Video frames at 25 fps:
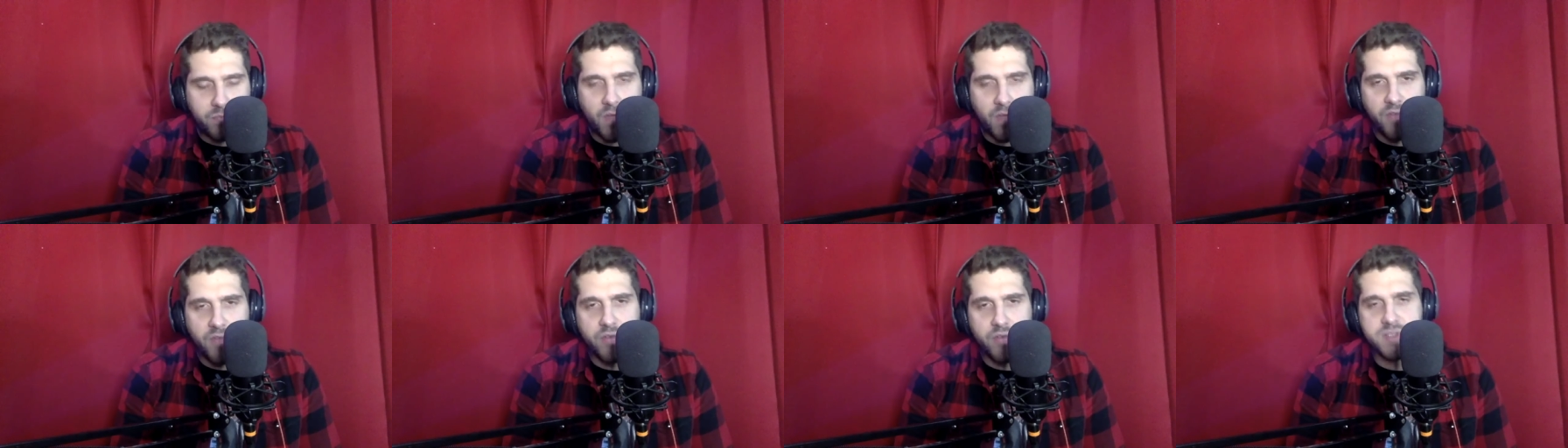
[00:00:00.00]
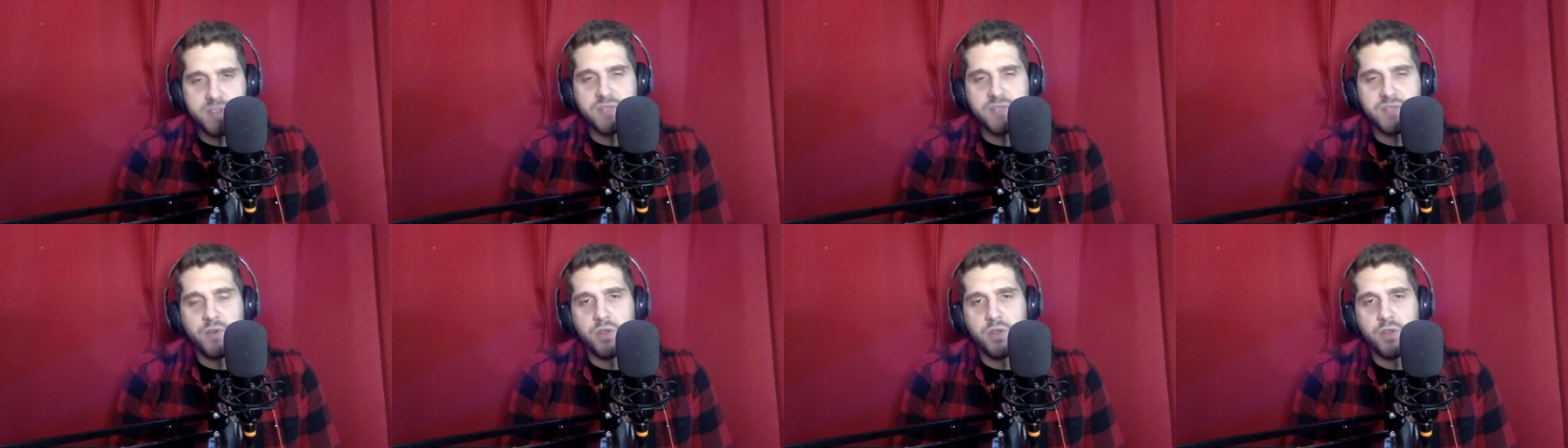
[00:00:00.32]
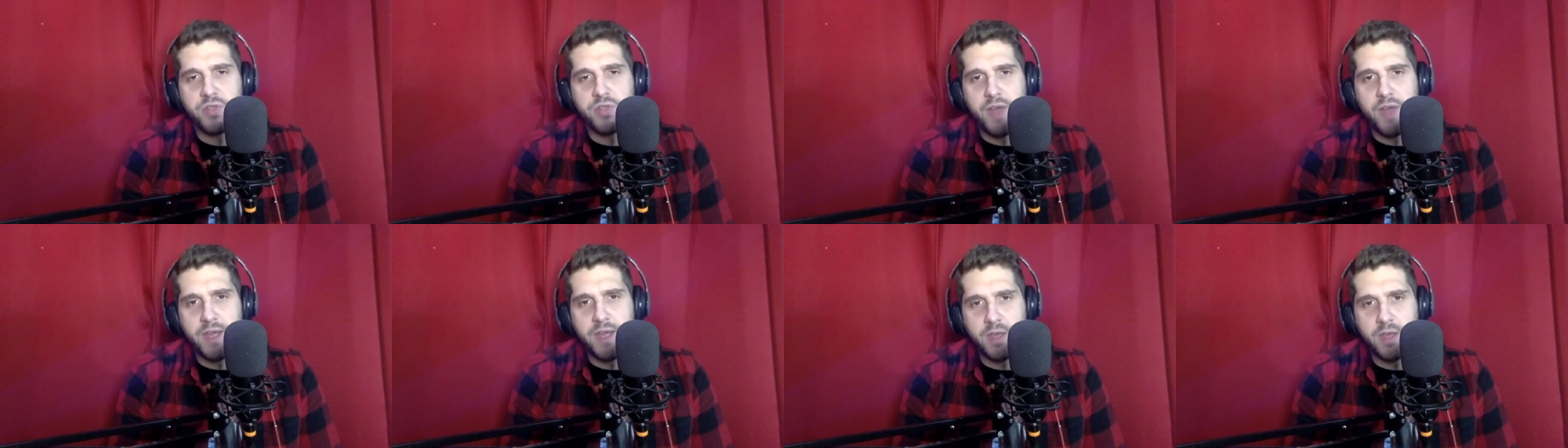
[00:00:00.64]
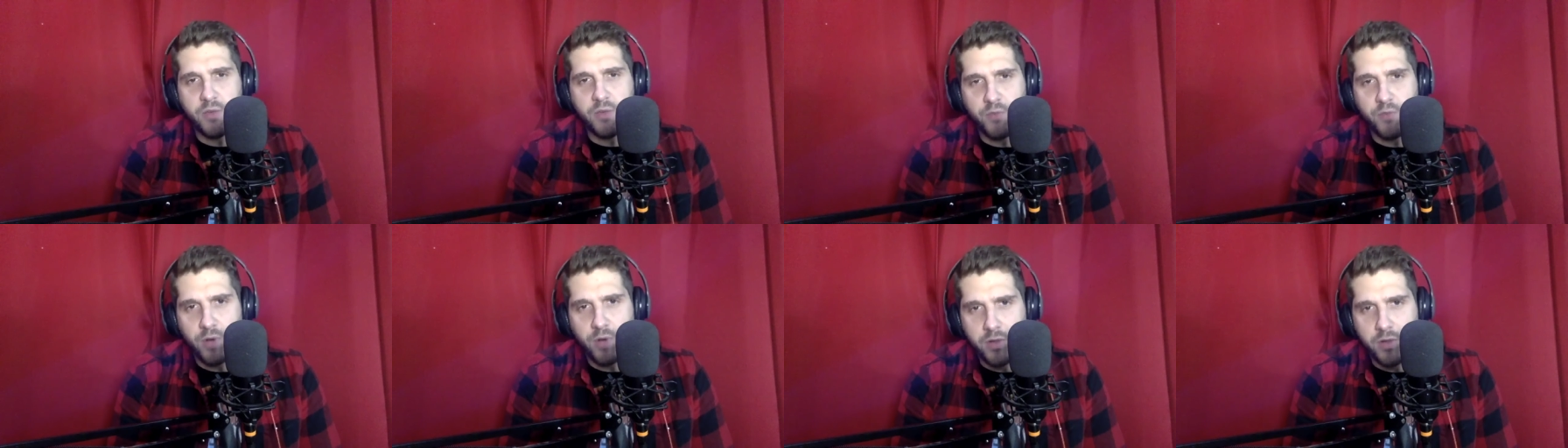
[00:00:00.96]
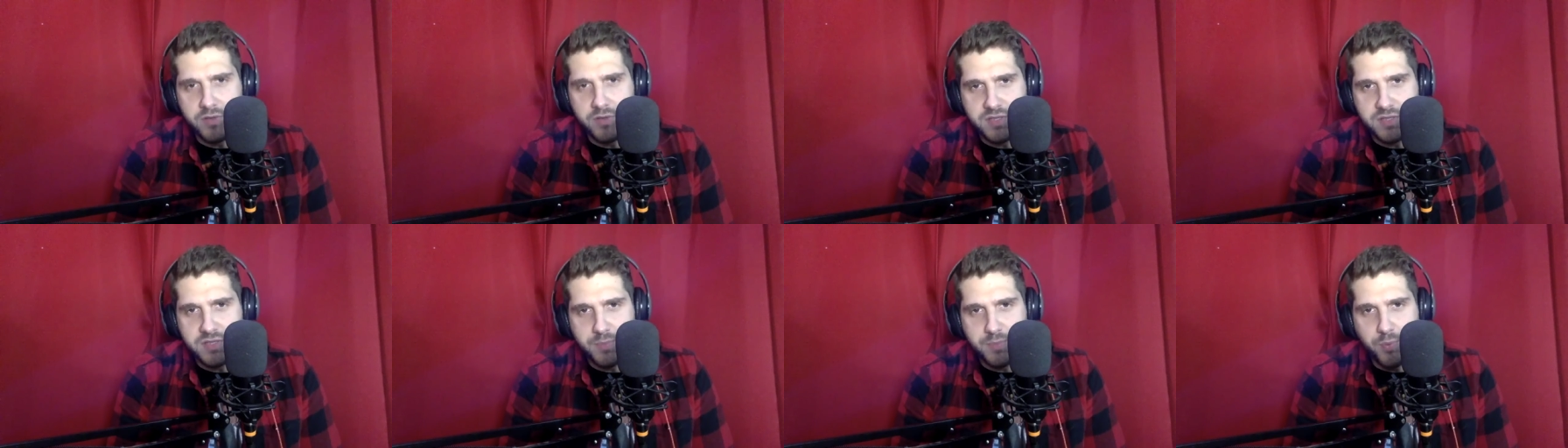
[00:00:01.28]
first of all, thank you for all
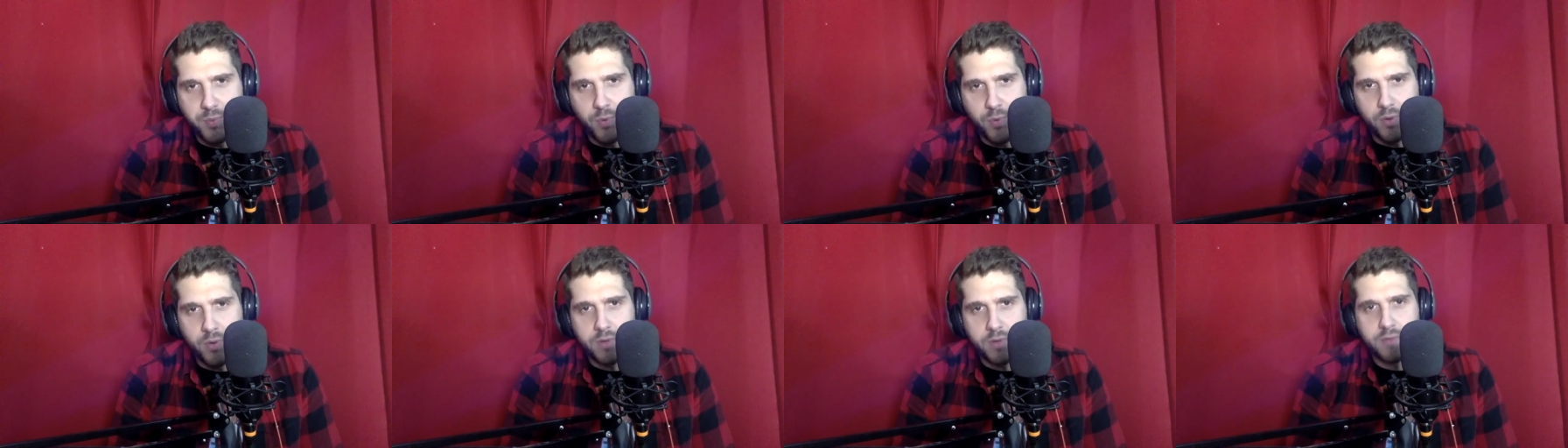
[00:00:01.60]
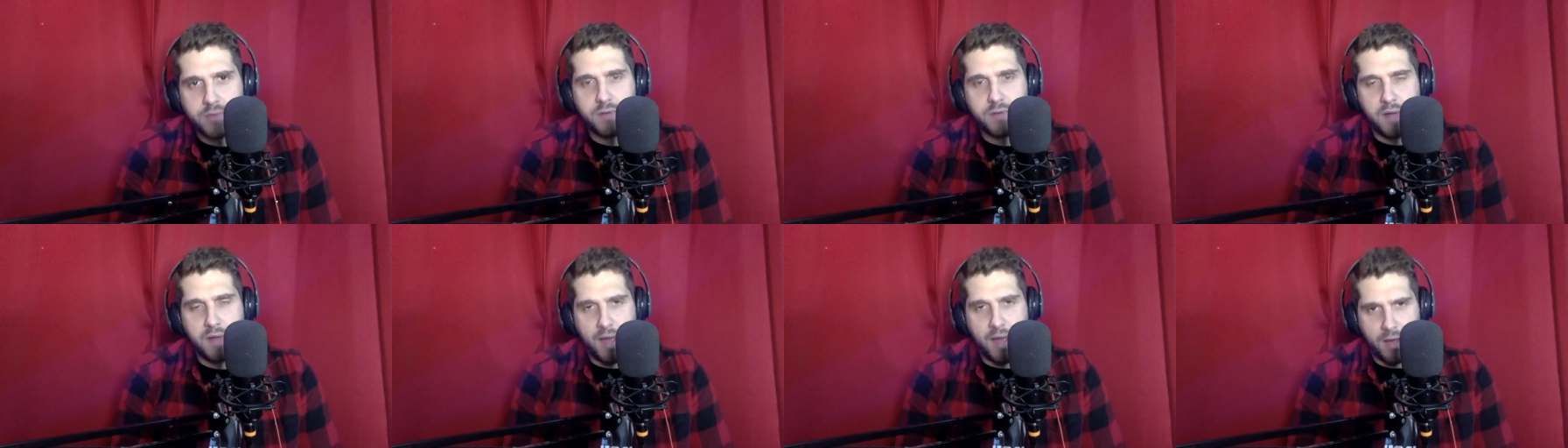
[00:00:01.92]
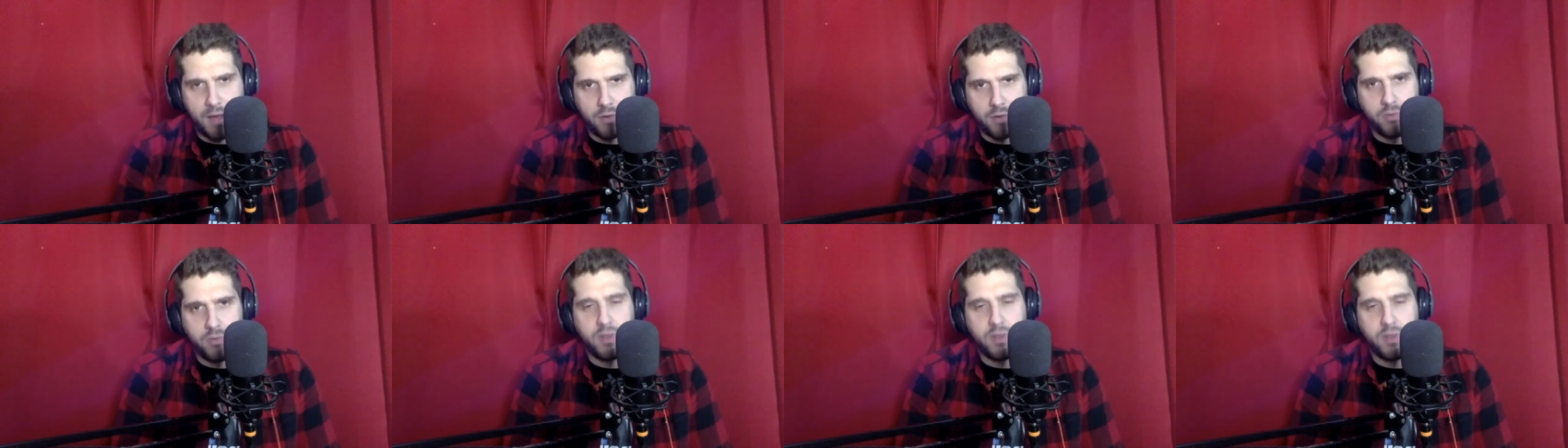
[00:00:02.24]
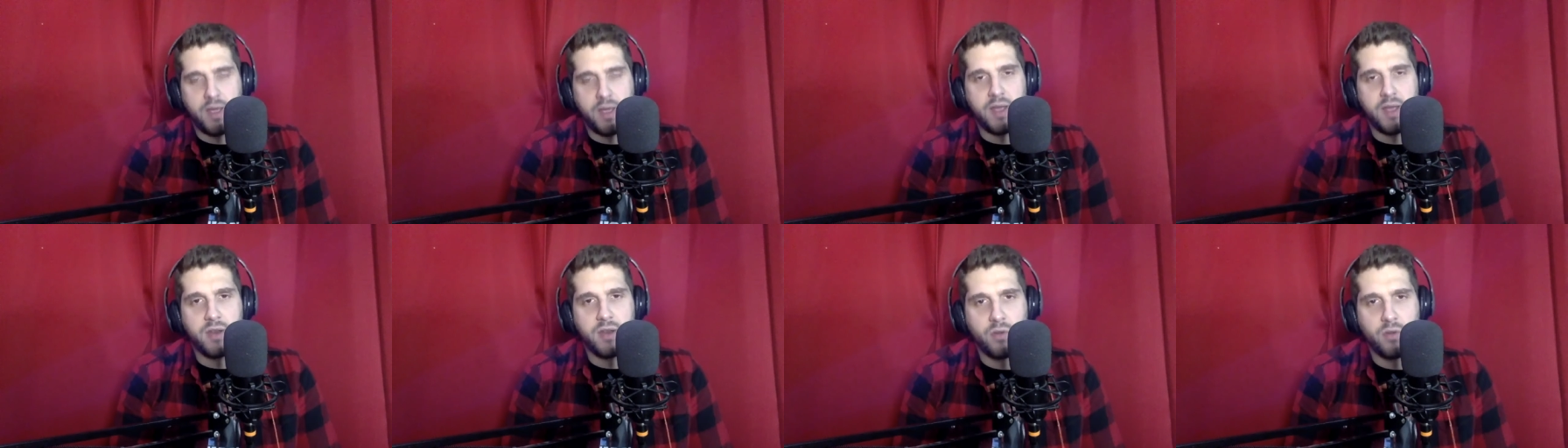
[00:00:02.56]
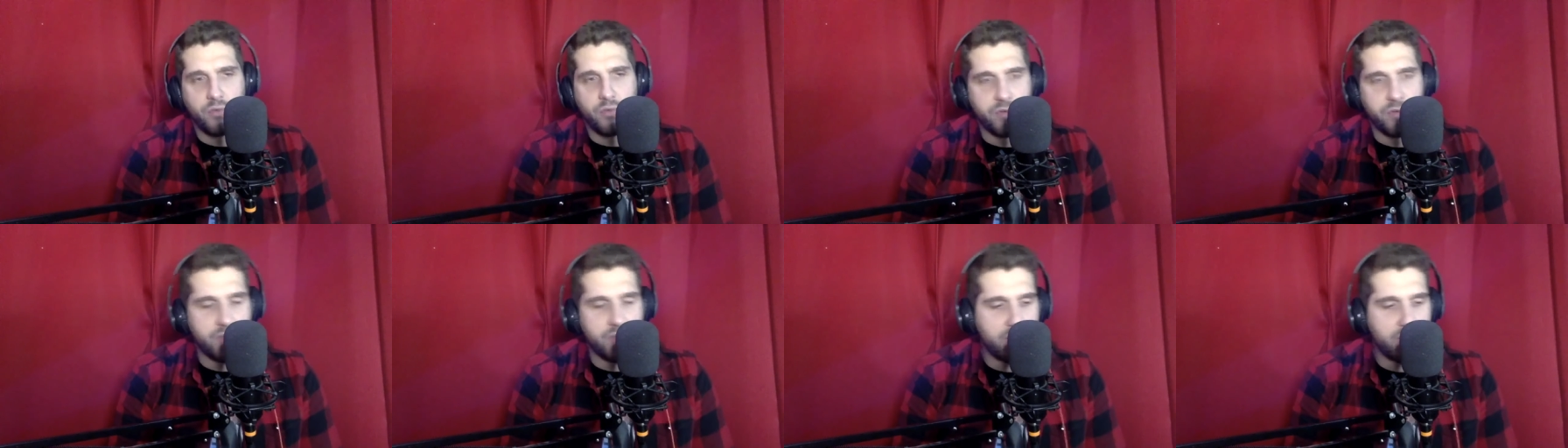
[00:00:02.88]
the support now and
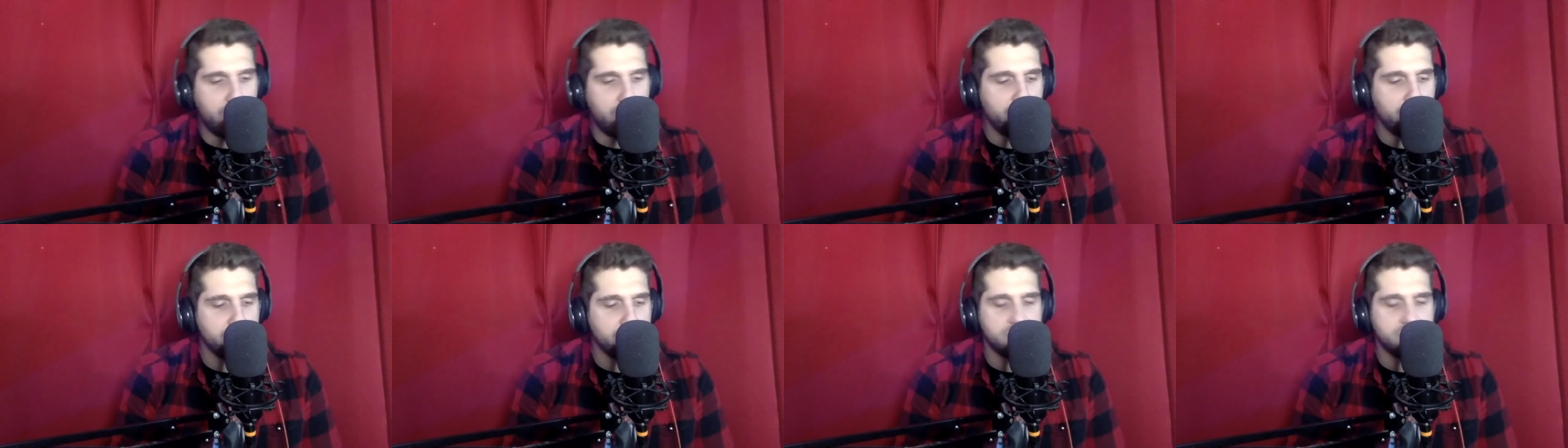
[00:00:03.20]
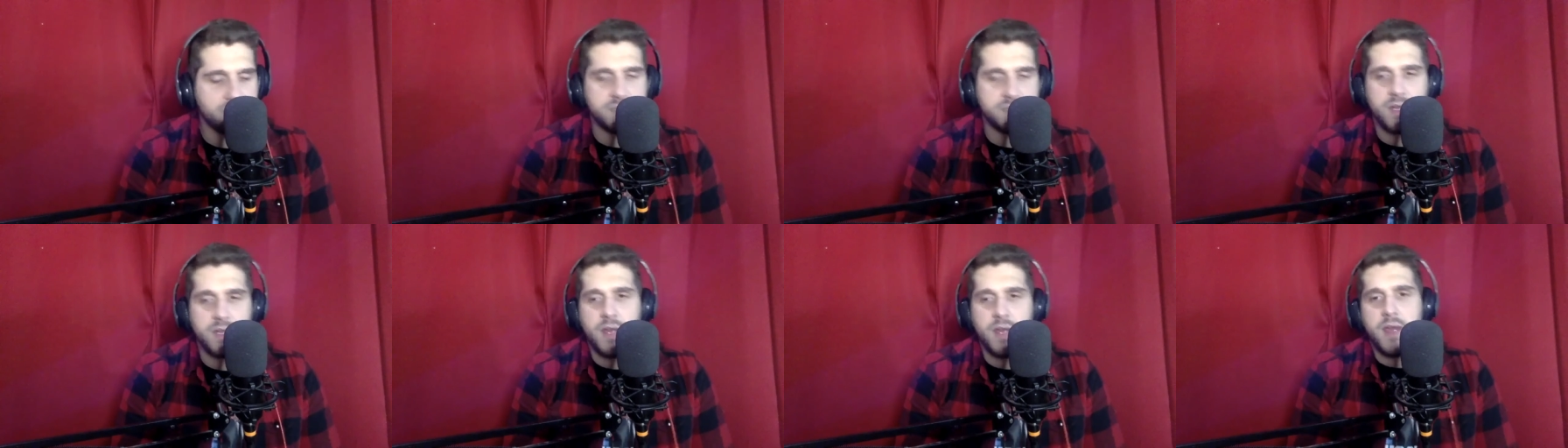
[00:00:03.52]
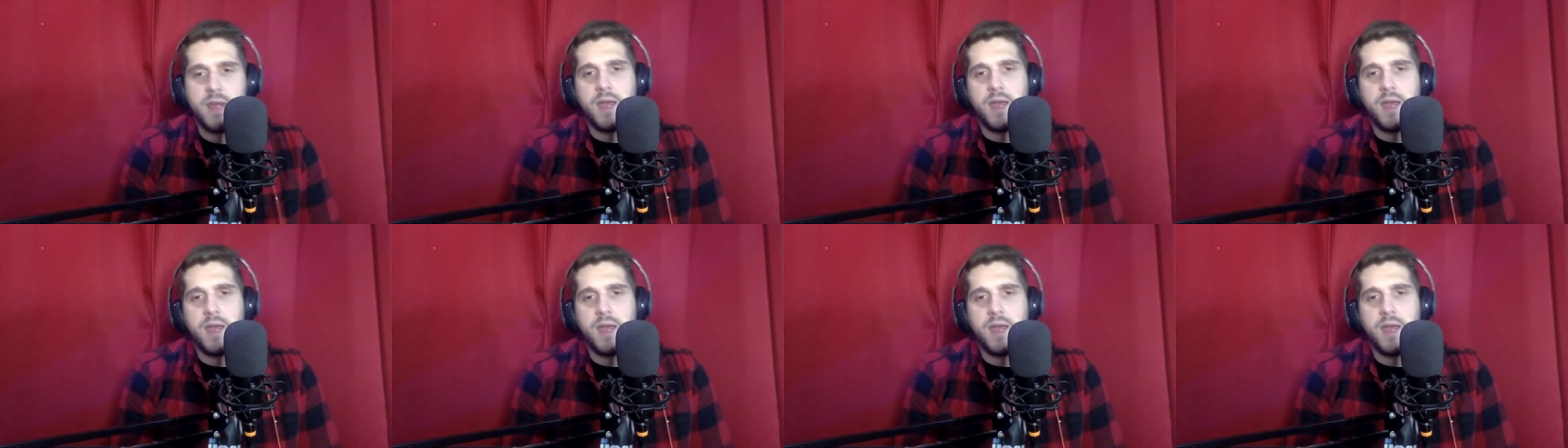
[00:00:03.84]
over the years.